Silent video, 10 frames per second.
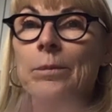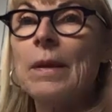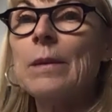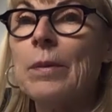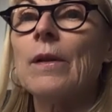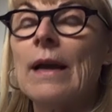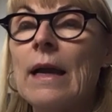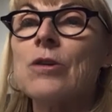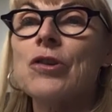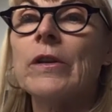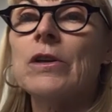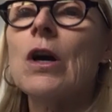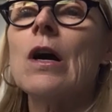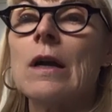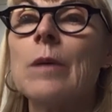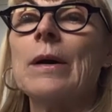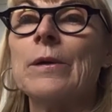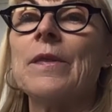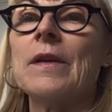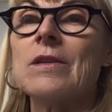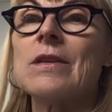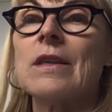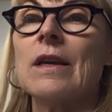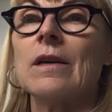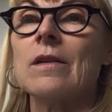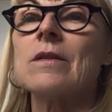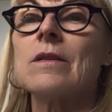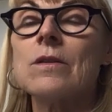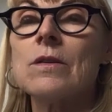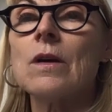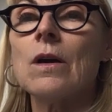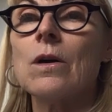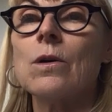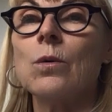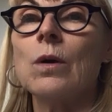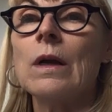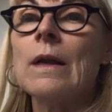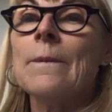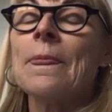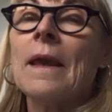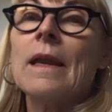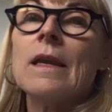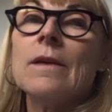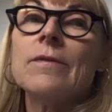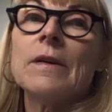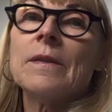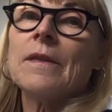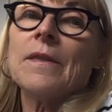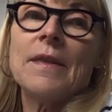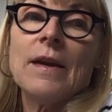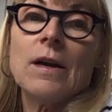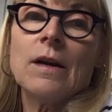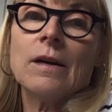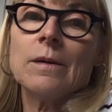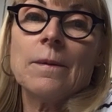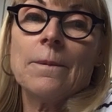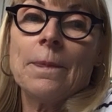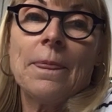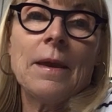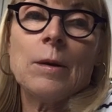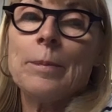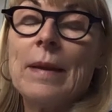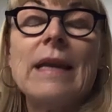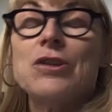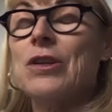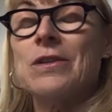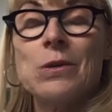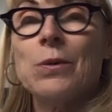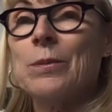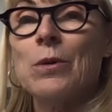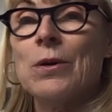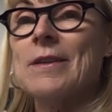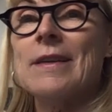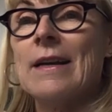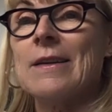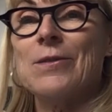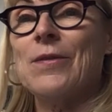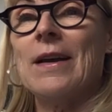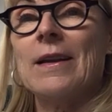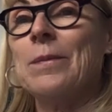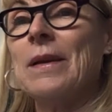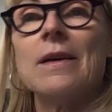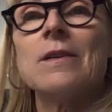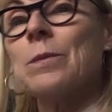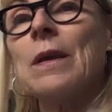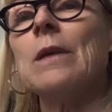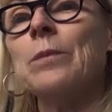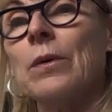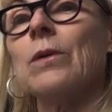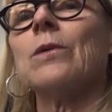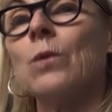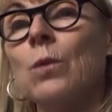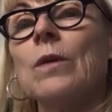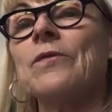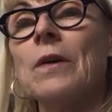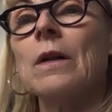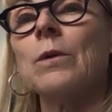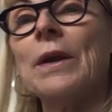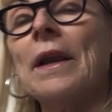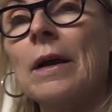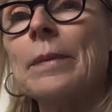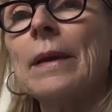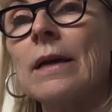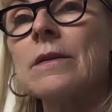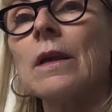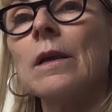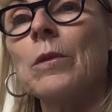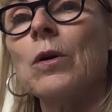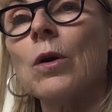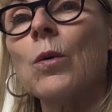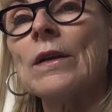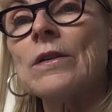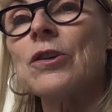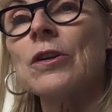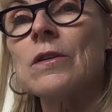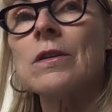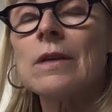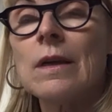people actually talk about these things? So even their patients were more satisfied because people were following up, asking more questions.